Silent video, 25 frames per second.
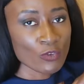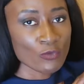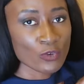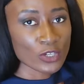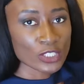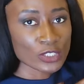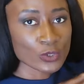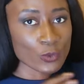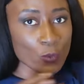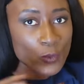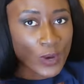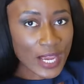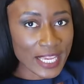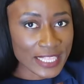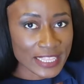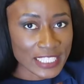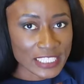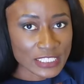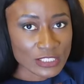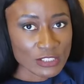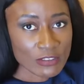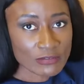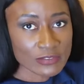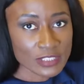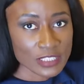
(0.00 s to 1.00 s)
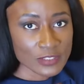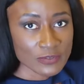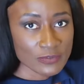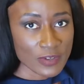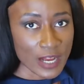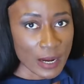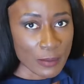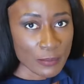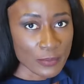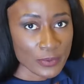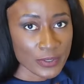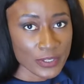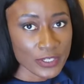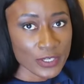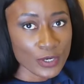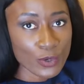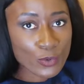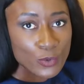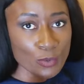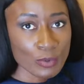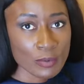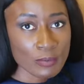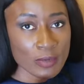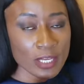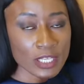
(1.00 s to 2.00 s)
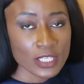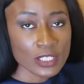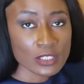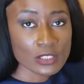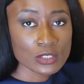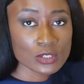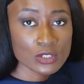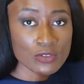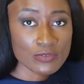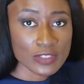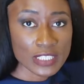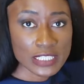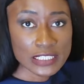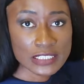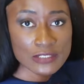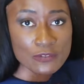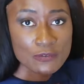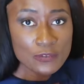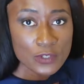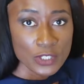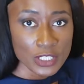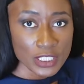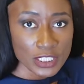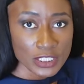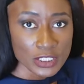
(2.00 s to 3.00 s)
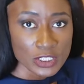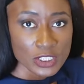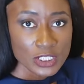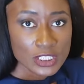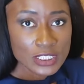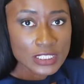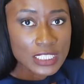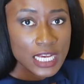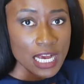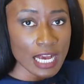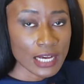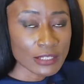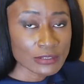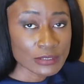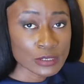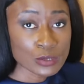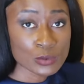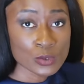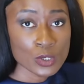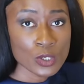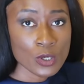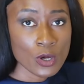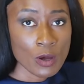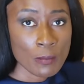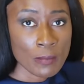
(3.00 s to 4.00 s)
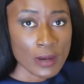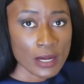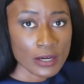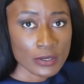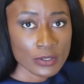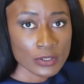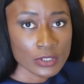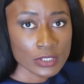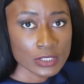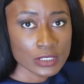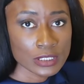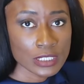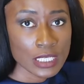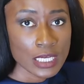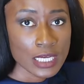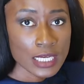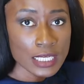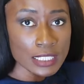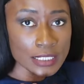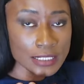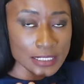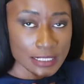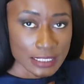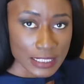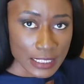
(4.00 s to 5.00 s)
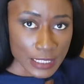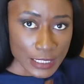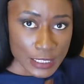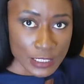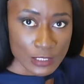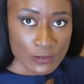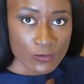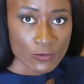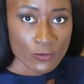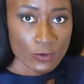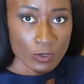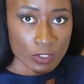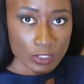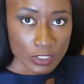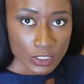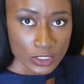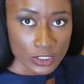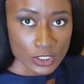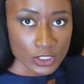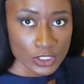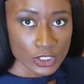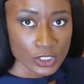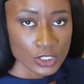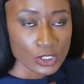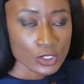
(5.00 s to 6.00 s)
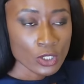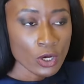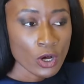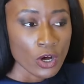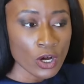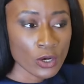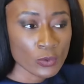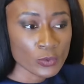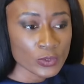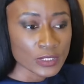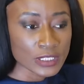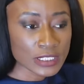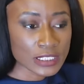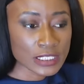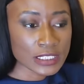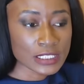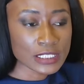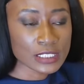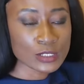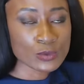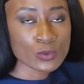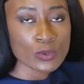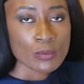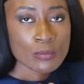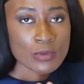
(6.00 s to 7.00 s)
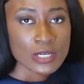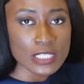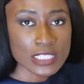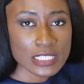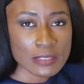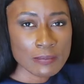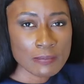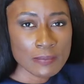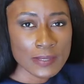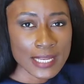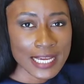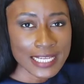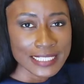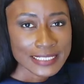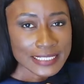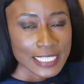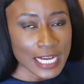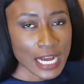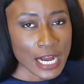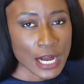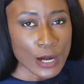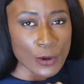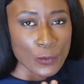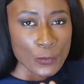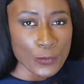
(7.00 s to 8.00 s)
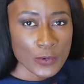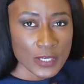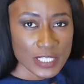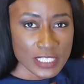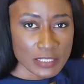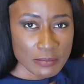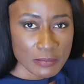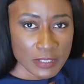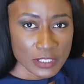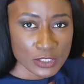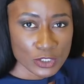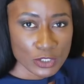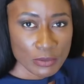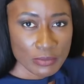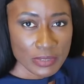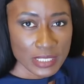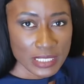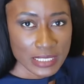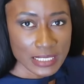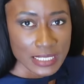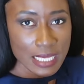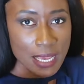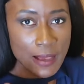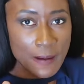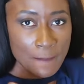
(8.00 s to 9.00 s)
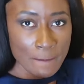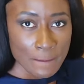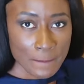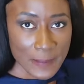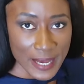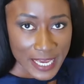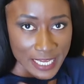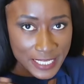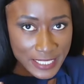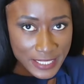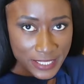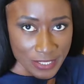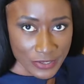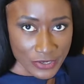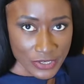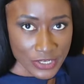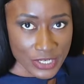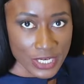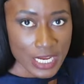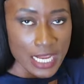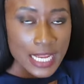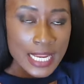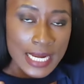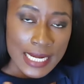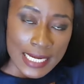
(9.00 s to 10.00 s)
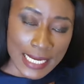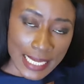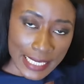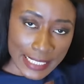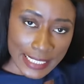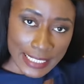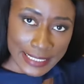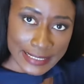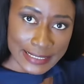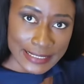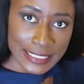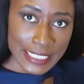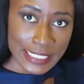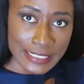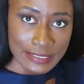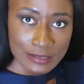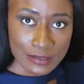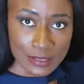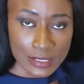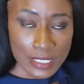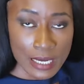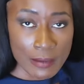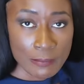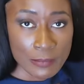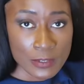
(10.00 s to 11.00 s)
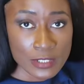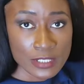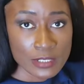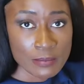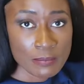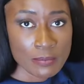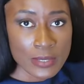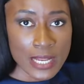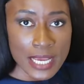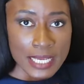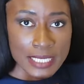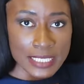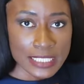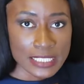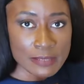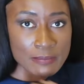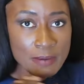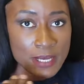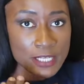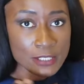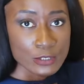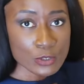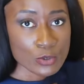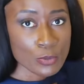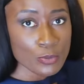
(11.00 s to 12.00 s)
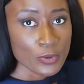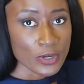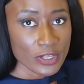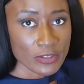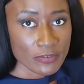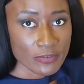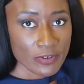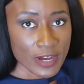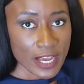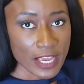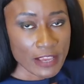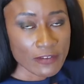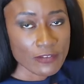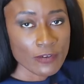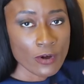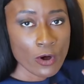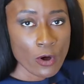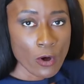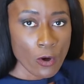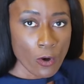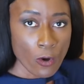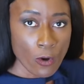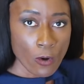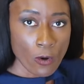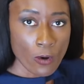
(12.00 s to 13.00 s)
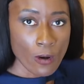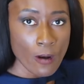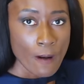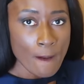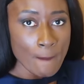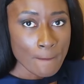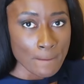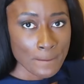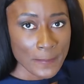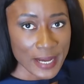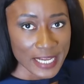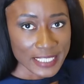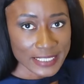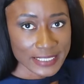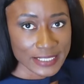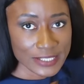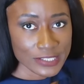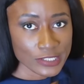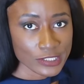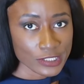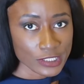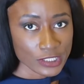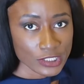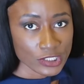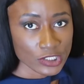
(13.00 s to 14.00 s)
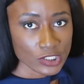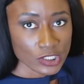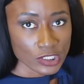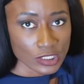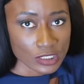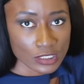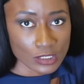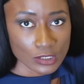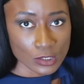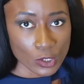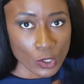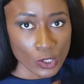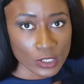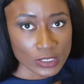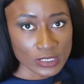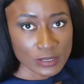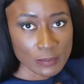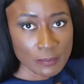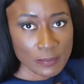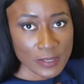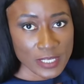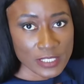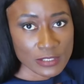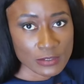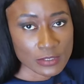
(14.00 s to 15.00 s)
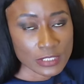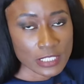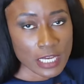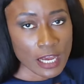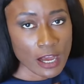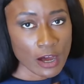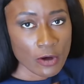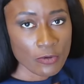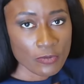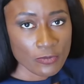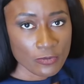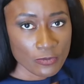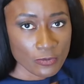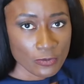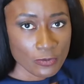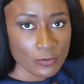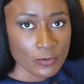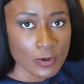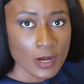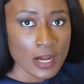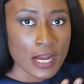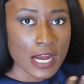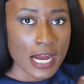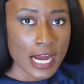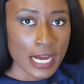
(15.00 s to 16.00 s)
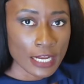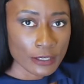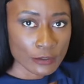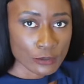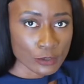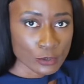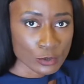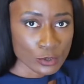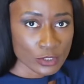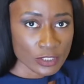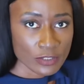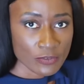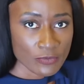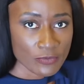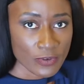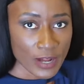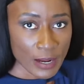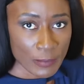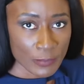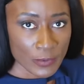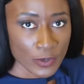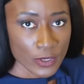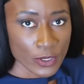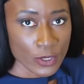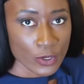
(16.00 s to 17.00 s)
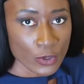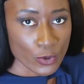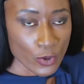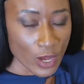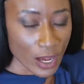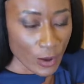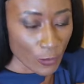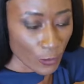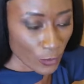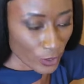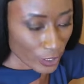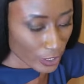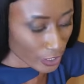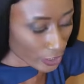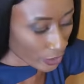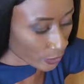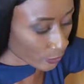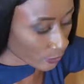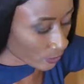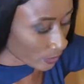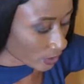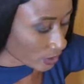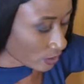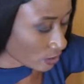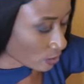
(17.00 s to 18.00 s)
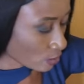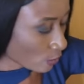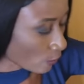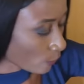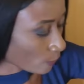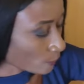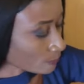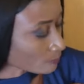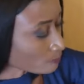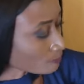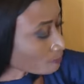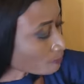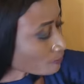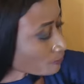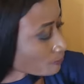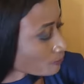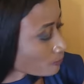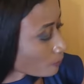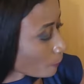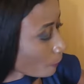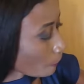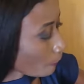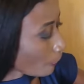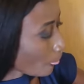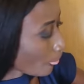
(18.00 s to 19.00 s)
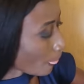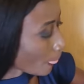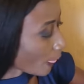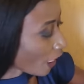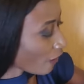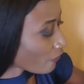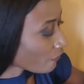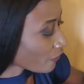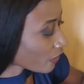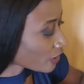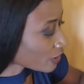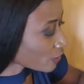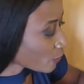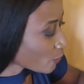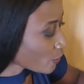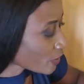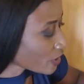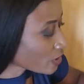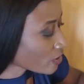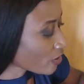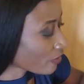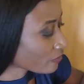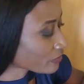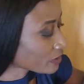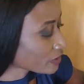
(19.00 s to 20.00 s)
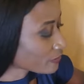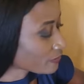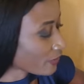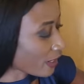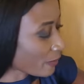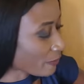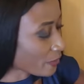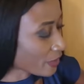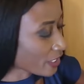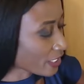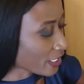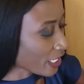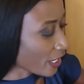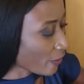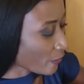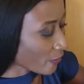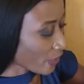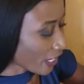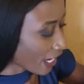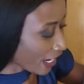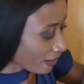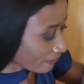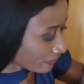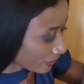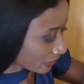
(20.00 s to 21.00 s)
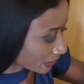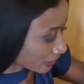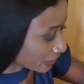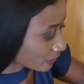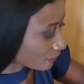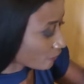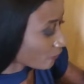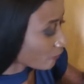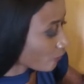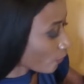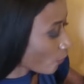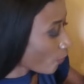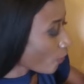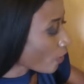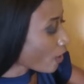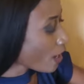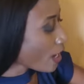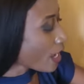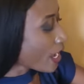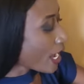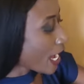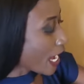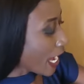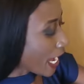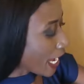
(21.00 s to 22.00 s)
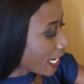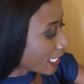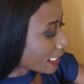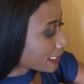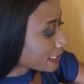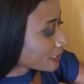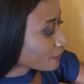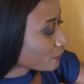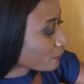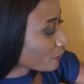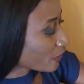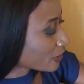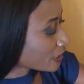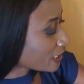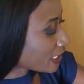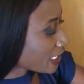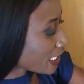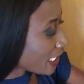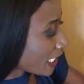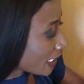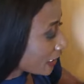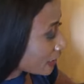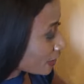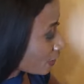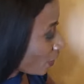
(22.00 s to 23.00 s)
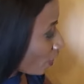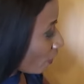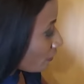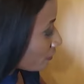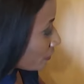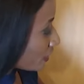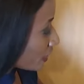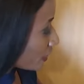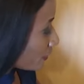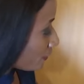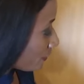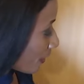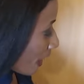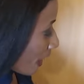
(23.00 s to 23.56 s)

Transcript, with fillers: for the wideness of this fabric we'll be making use of 84 inches how did we come across the 84 inches all we did is we multiplied our waist measurements by 3 like i said you can multiply it by 2.5 or by 3 inches it all depends on how full and also the fabric you are working with so for the width of this fabric now we have 84 and for the length of this